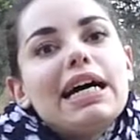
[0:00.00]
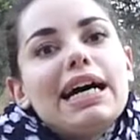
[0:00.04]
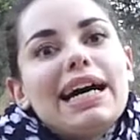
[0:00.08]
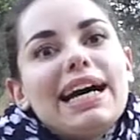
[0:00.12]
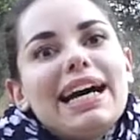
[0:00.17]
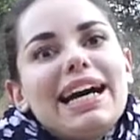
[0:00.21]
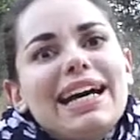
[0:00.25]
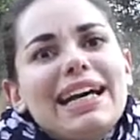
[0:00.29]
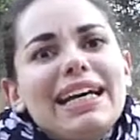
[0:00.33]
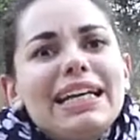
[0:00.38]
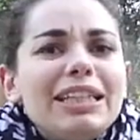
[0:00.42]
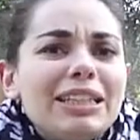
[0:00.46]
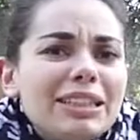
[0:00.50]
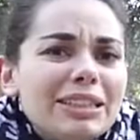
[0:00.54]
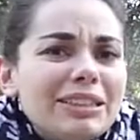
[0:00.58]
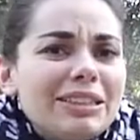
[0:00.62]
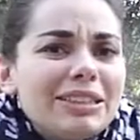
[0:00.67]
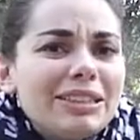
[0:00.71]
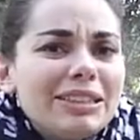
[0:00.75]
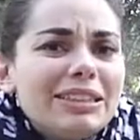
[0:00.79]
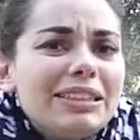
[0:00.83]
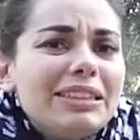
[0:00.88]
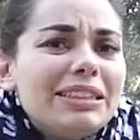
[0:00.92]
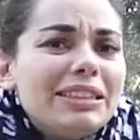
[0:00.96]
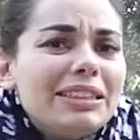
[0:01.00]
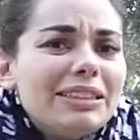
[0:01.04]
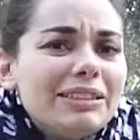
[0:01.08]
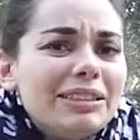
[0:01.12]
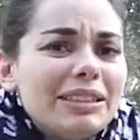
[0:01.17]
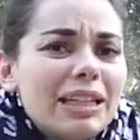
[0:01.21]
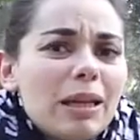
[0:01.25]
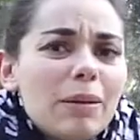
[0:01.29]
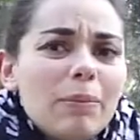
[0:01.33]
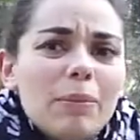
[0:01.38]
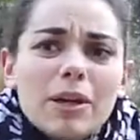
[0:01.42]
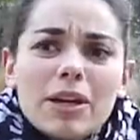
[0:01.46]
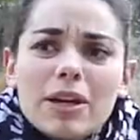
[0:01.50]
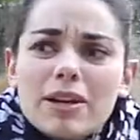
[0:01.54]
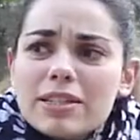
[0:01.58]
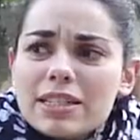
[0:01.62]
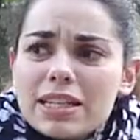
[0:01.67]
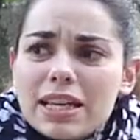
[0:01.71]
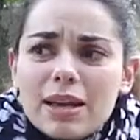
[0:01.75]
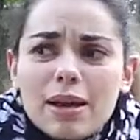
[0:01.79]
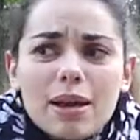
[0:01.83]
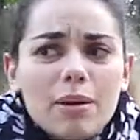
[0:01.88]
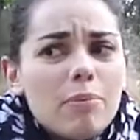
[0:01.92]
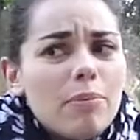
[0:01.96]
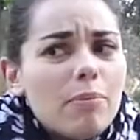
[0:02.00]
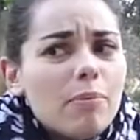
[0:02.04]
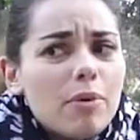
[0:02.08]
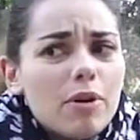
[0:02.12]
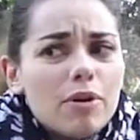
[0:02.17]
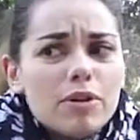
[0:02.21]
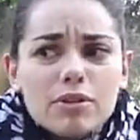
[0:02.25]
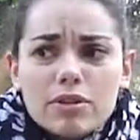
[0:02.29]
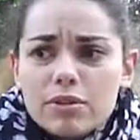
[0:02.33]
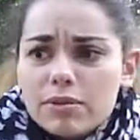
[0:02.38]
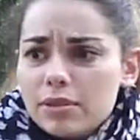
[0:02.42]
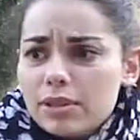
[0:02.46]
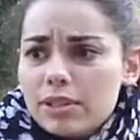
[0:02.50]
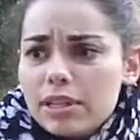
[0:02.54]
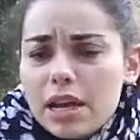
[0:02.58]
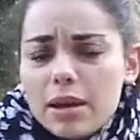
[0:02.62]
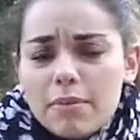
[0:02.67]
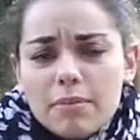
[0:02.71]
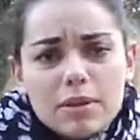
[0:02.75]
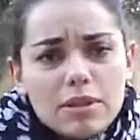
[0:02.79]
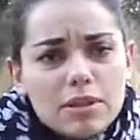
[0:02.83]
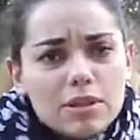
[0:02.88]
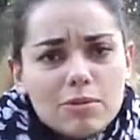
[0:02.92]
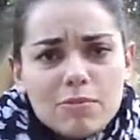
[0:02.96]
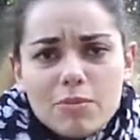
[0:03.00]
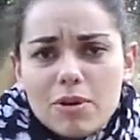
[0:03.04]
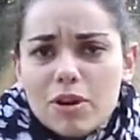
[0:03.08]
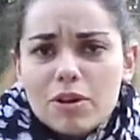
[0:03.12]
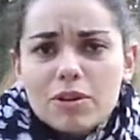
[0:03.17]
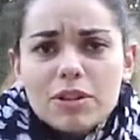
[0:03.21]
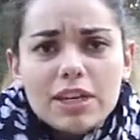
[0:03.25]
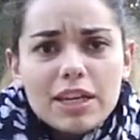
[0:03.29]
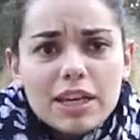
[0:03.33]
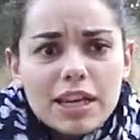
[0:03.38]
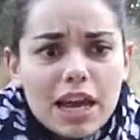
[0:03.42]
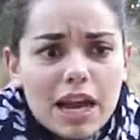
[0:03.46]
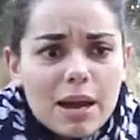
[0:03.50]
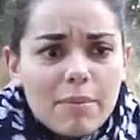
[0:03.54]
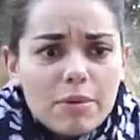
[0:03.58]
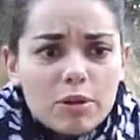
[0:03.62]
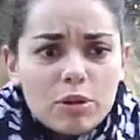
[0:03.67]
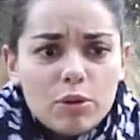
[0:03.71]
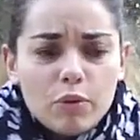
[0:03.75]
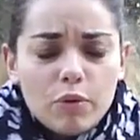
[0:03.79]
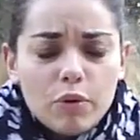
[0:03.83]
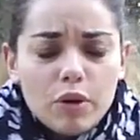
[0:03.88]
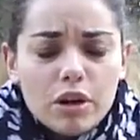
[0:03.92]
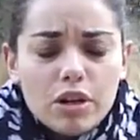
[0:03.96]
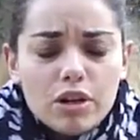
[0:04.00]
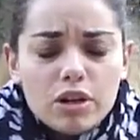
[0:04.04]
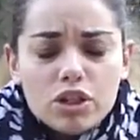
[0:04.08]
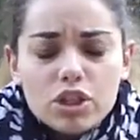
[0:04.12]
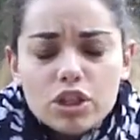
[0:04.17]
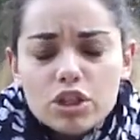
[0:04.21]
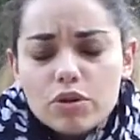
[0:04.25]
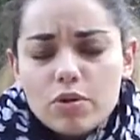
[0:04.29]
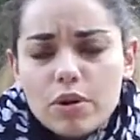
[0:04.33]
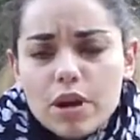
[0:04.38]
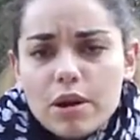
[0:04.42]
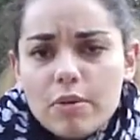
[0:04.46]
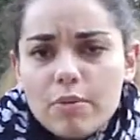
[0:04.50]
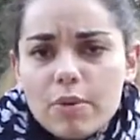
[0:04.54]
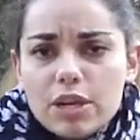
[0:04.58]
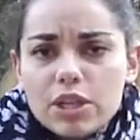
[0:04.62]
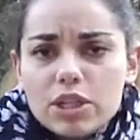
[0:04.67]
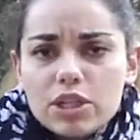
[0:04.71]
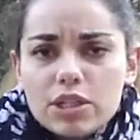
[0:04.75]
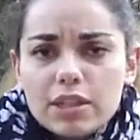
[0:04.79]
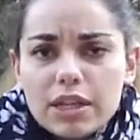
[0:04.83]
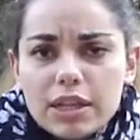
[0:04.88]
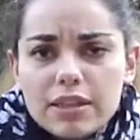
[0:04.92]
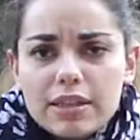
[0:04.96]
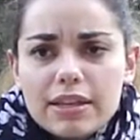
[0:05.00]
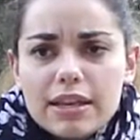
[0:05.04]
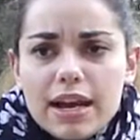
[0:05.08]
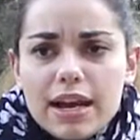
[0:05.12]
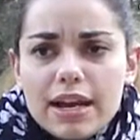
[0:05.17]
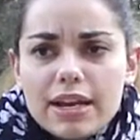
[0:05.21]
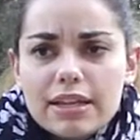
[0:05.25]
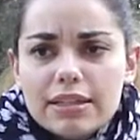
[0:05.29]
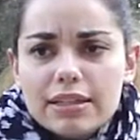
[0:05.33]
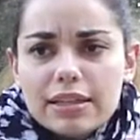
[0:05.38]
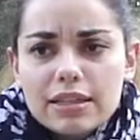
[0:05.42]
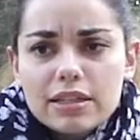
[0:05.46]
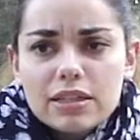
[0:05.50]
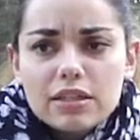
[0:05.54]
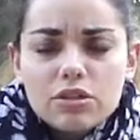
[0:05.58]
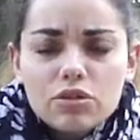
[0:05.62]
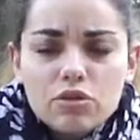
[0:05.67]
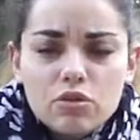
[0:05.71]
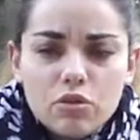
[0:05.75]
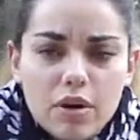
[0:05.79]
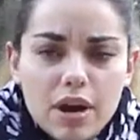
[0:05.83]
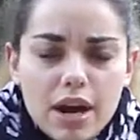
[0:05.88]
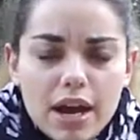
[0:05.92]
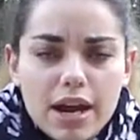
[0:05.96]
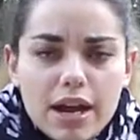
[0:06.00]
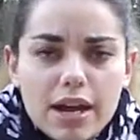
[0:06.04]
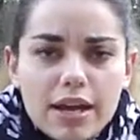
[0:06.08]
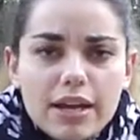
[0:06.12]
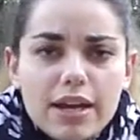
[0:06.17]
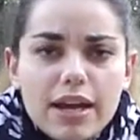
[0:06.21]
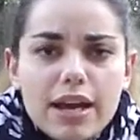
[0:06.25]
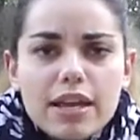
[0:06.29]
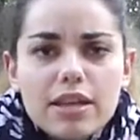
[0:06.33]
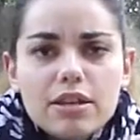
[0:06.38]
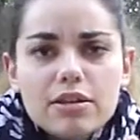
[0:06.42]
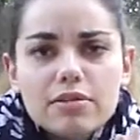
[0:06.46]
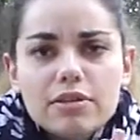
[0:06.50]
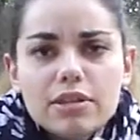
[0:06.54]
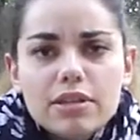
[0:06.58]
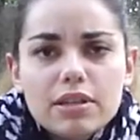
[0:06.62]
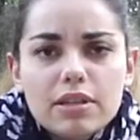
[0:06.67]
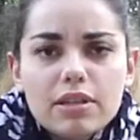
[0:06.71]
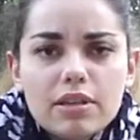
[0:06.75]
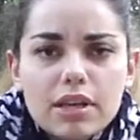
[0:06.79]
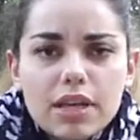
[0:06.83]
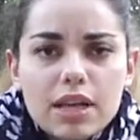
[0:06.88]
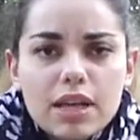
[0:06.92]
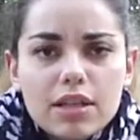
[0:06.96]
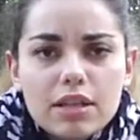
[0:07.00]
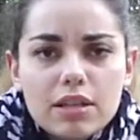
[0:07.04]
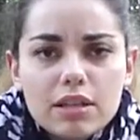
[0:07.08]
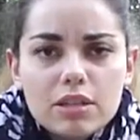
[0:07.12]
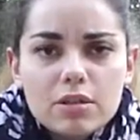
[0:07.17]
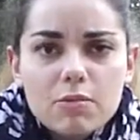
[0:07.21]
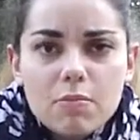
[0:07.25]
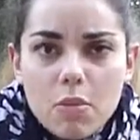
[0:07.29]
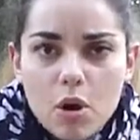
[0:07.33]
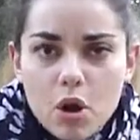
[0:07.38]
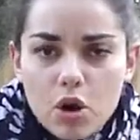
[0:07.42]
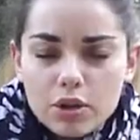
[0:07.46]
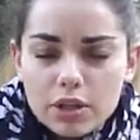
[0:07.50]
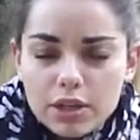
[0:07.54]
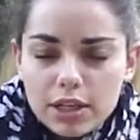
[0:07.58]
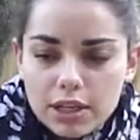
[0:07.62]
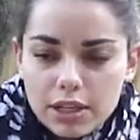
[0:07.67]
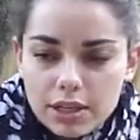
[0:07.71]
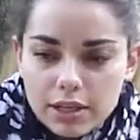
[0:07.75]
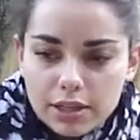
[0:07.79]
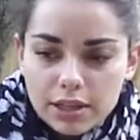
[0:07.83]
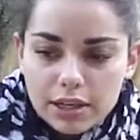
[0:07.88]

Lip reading: I don't do that because most of the time in the morning I'm in a rush, so I wash it at night, let it dry, and use it again in the morning.